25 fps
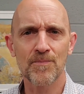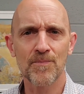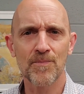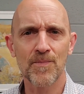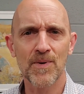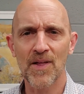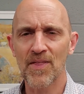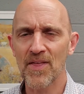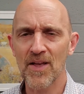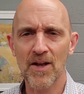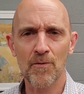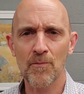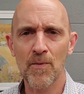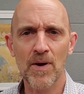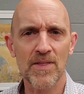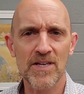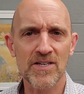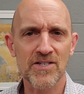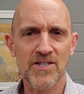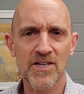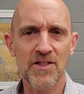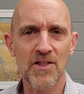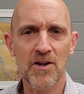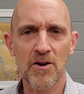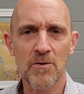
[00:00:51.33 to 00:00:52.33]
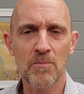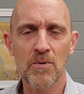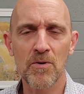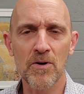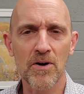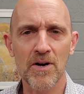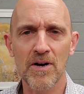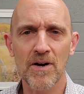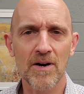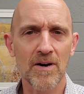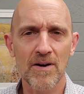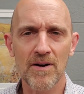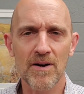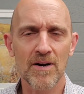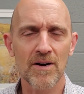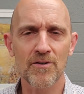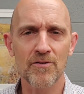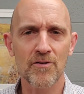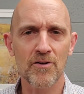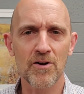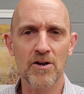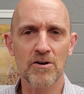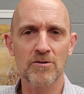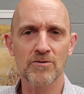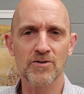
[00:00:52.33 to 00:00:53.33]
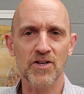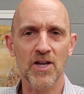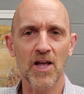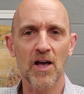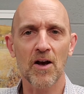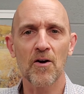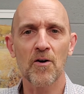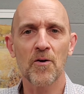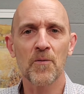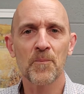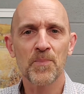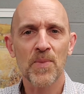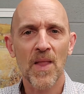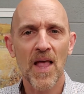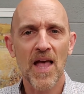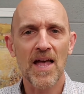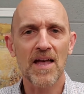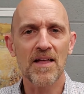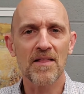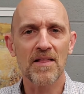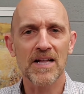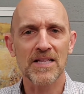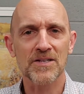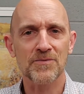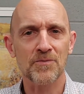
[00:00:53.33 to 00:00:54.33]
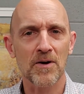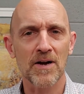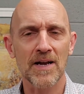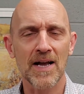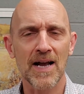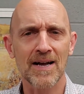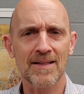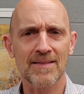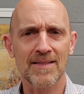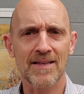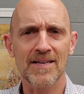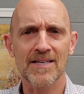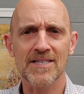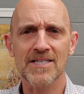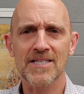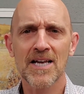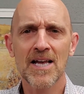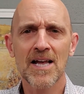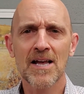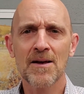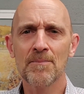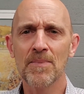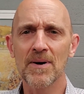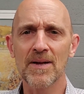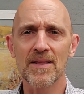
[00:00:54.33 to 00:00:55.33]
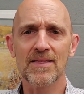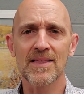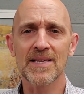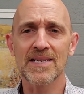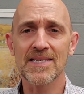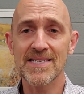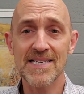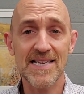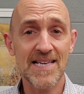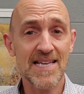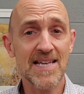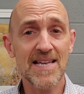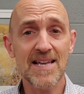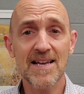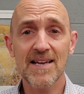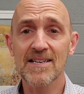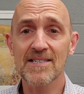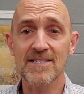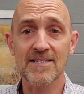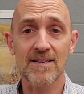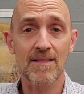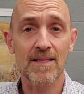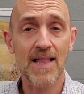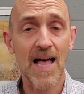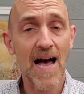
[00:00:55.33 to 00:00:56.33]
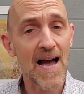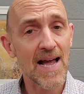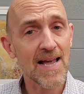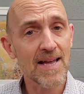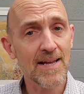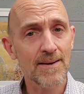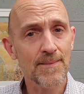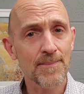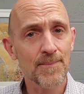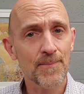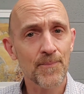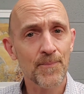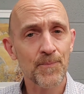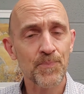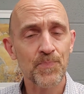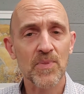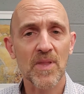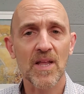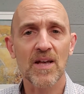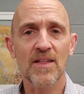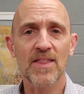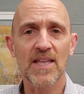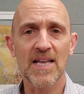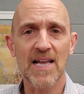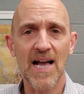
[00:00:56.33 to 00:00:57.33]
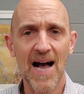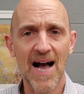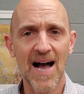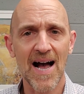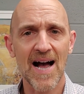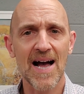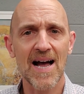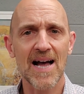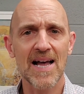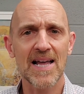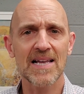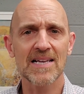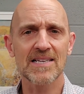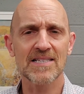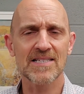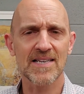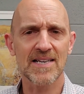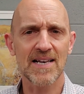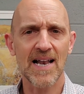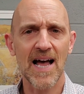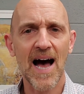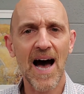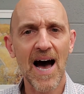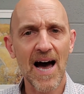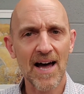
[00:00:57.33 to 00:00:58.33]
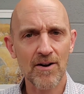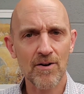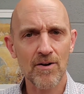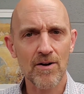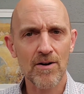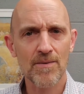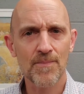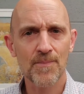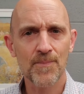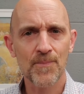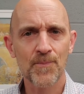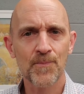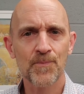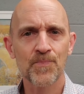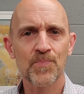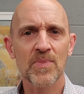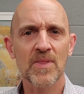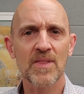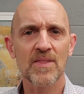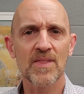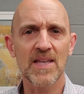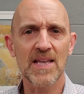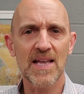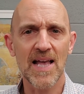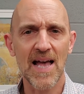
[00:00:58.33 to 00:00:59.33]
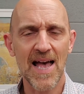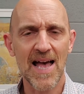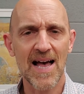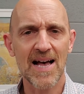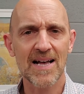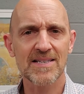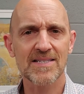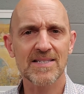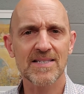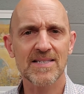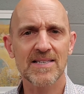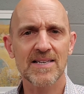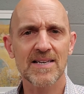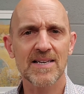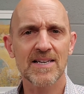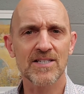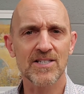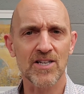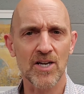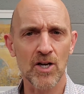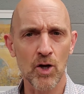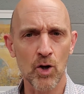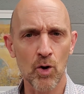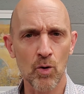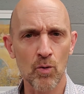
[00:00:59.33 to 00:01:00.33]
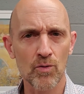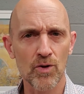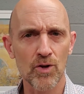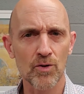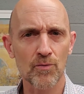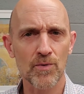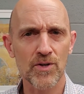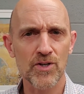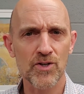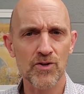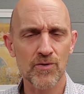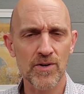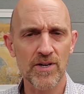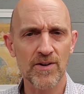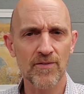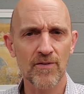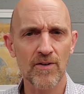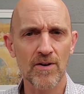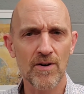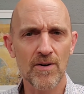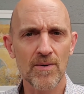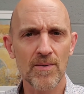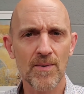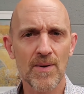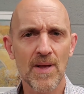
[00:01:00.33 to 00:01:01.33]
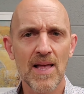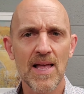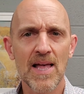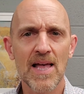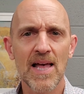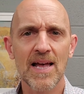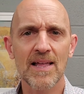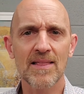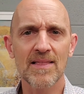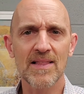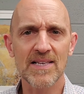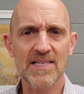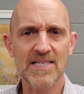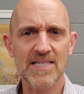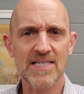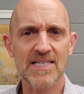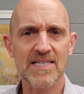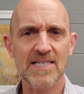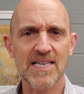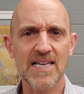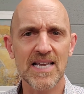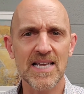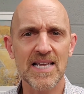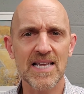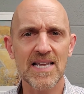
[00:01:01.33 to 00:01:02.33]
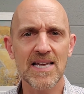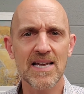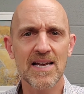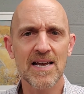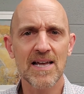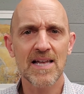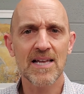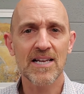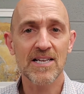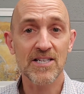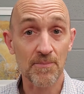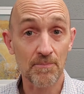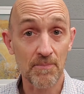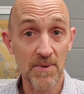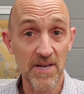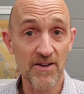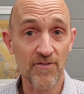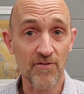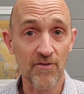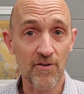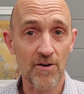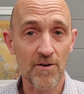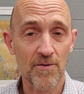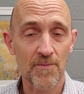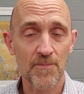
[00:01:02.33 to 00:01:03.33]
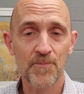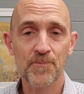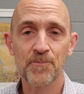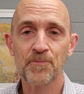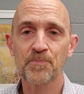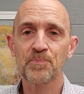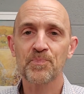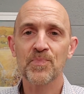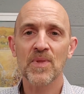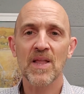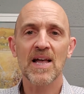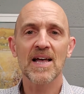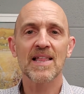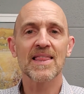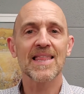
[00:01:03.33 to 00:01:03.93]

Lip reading: think I read this in their book 100 years ago, and that's where I got this. But the D is a lion, the I is an otter, the S is a golden retriever, and the C is a beaver. And